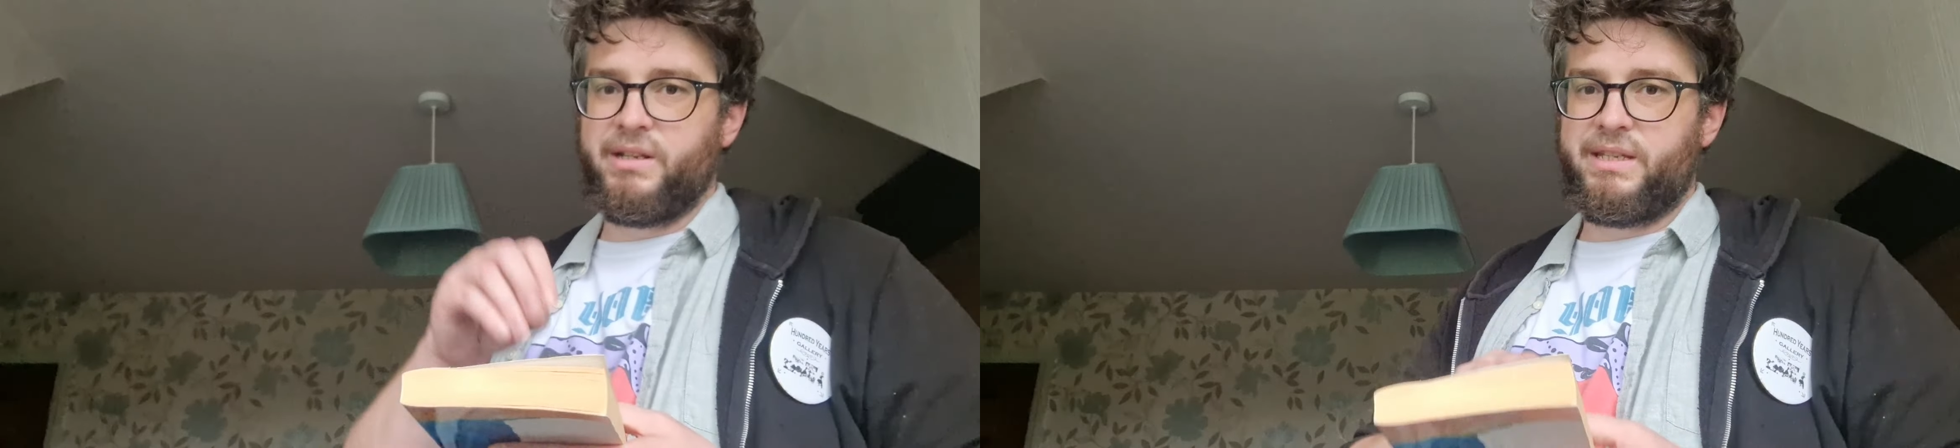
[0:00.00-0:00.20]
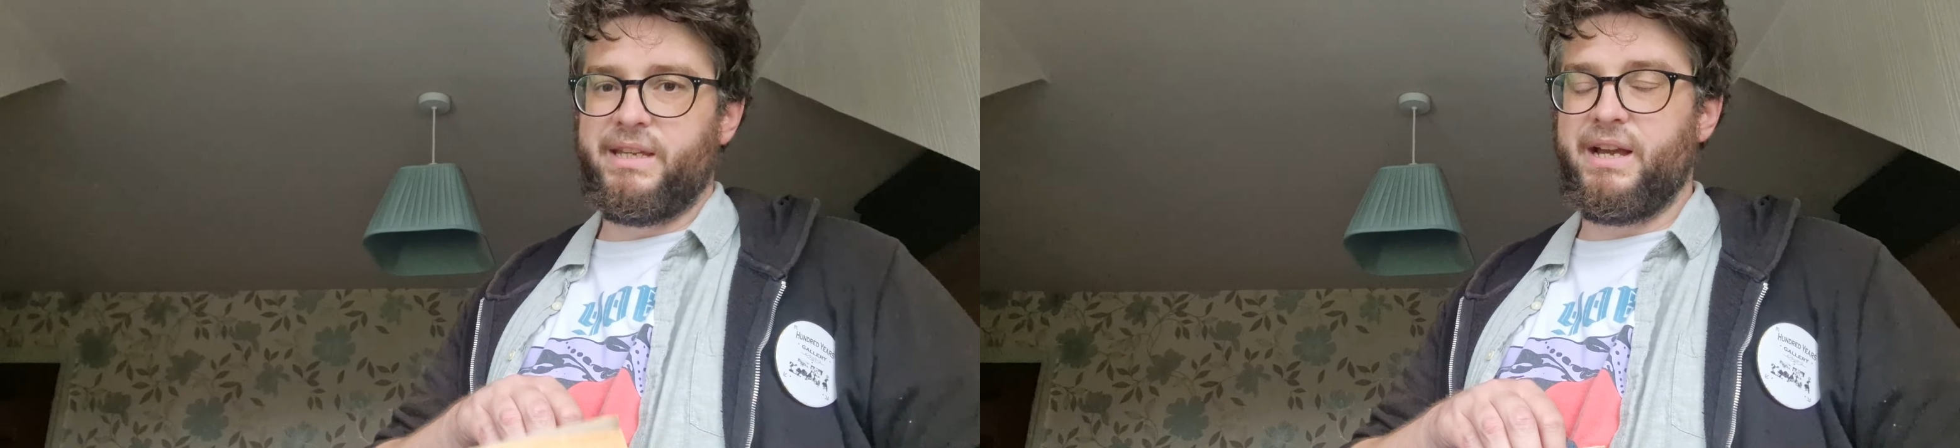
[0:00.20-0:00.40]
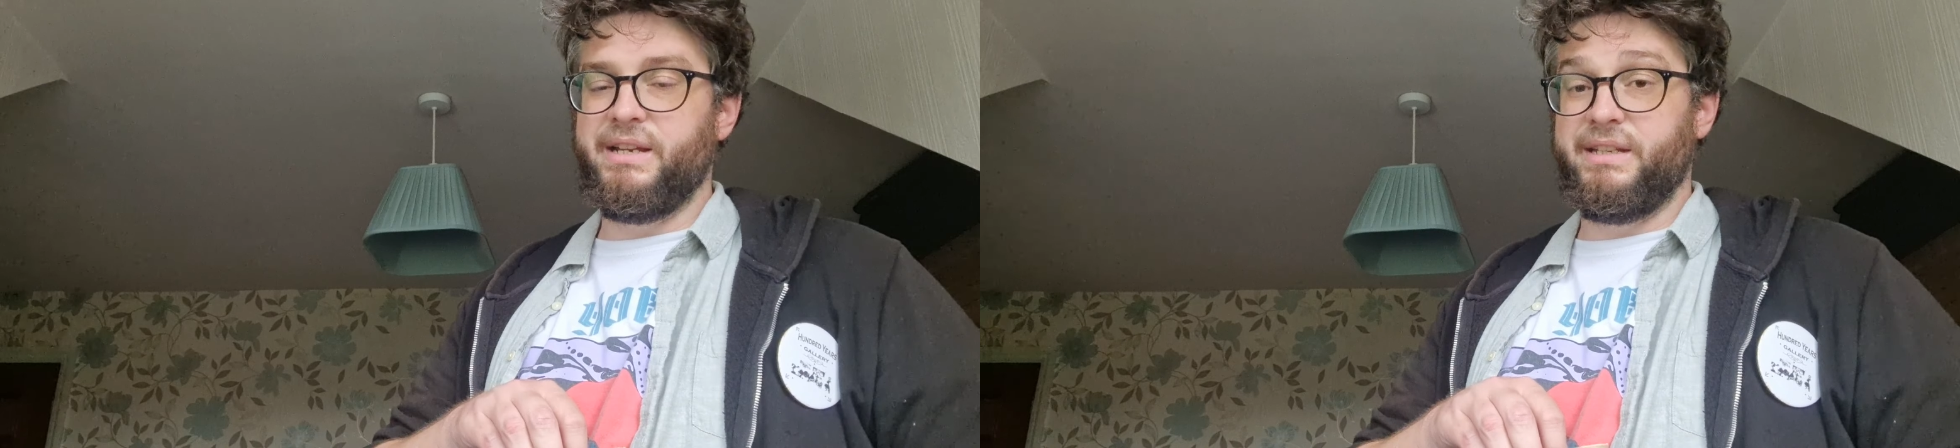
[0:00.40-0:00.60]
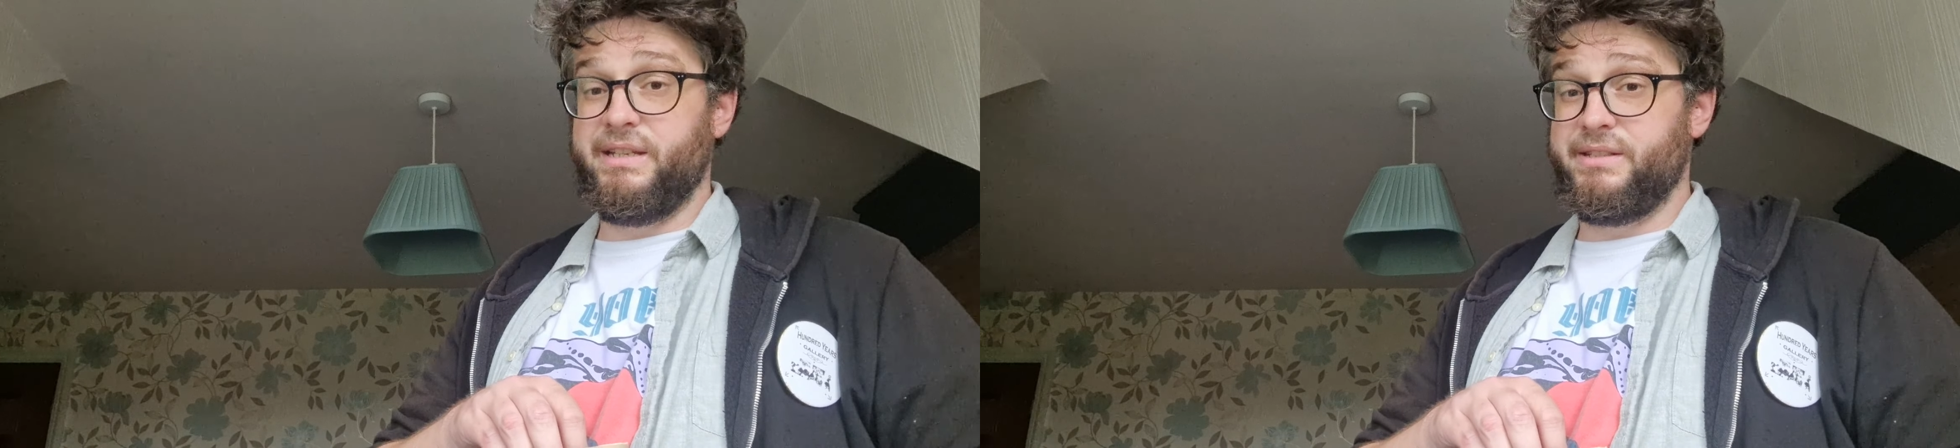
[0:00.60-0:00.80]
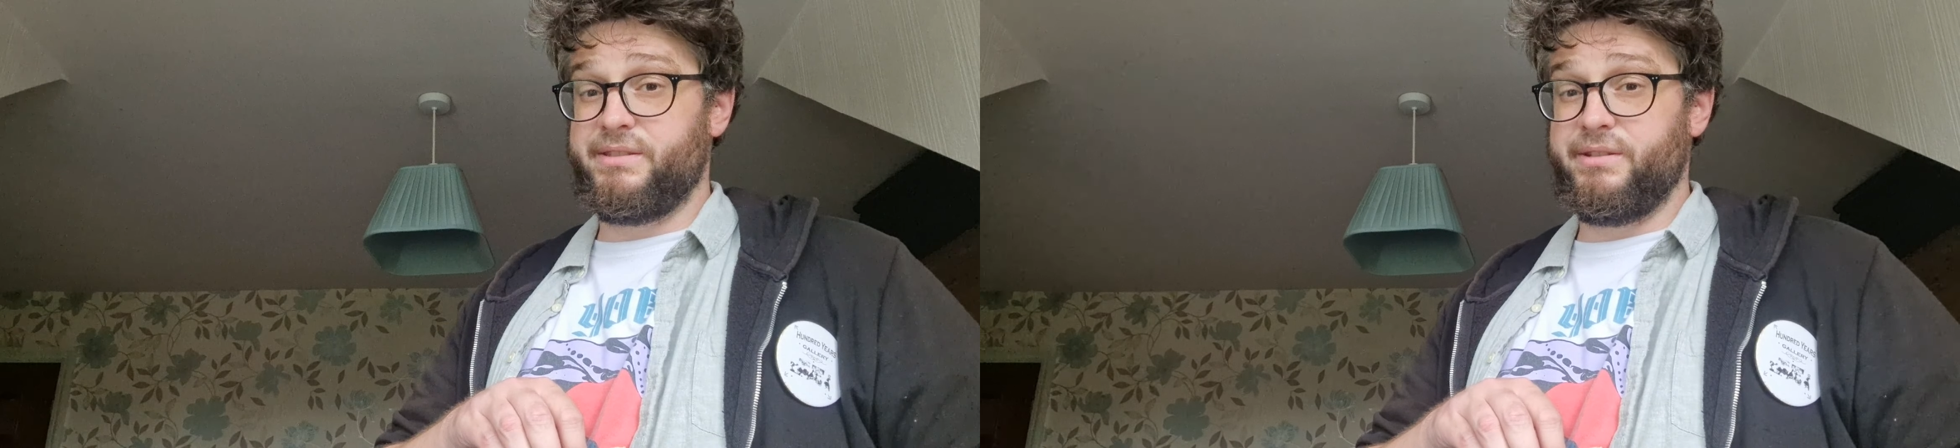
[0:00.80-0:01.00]
key
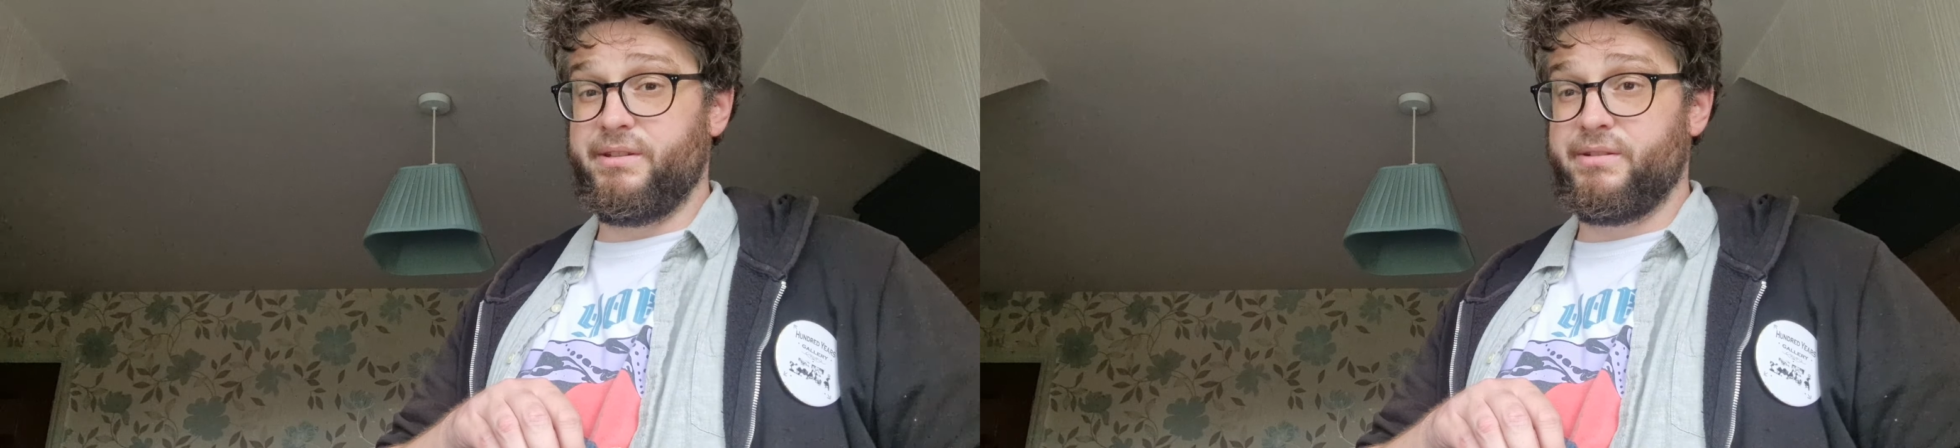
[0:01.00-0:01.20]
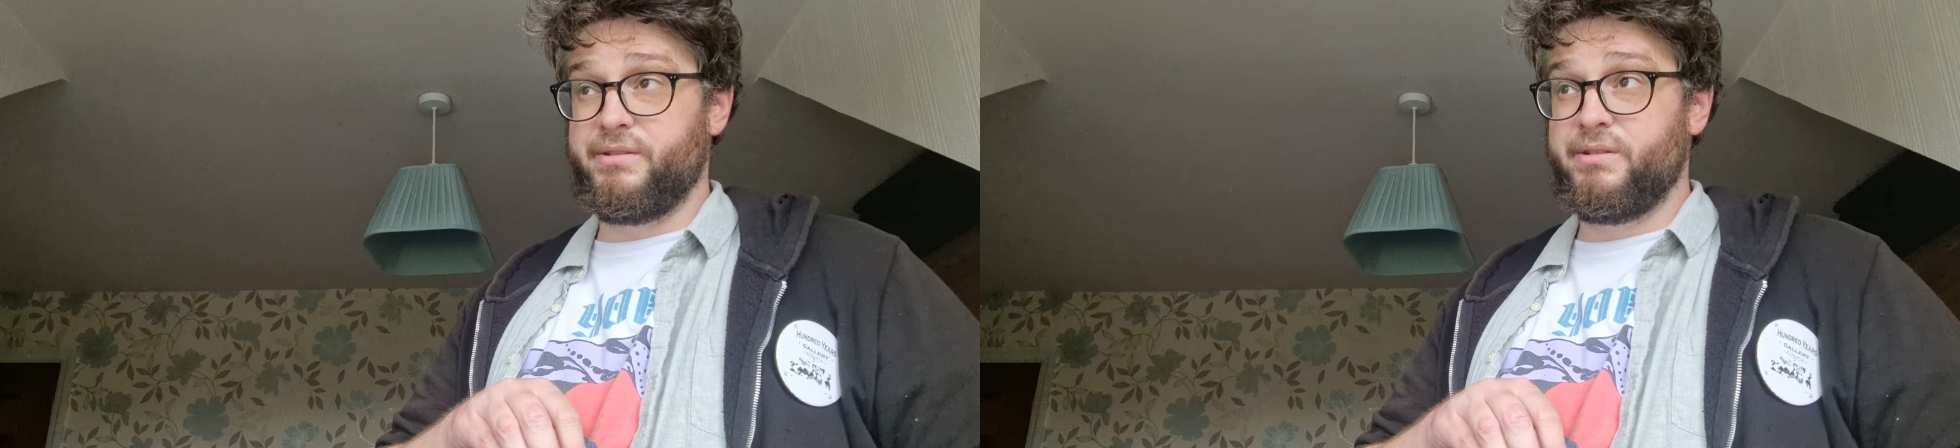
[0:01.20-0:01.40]
ideas that